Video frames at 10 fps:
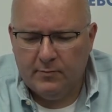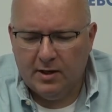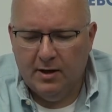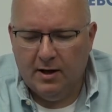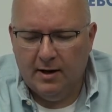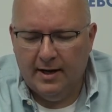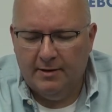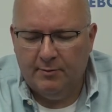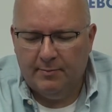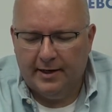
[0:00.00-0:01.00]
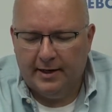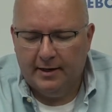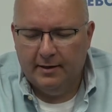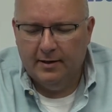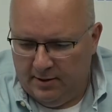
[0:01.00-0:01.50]
uh, it would
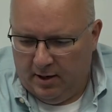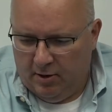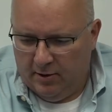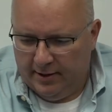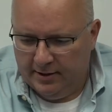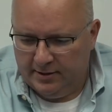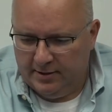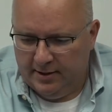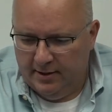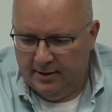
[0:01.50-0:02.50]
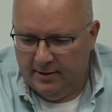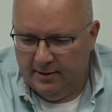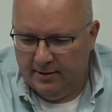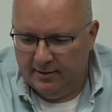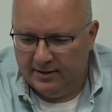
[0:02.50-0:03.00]
be August
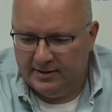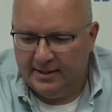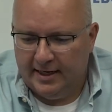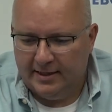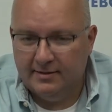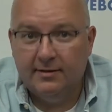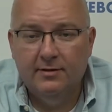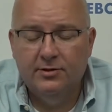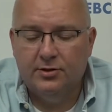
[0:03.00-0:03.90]
the 6th.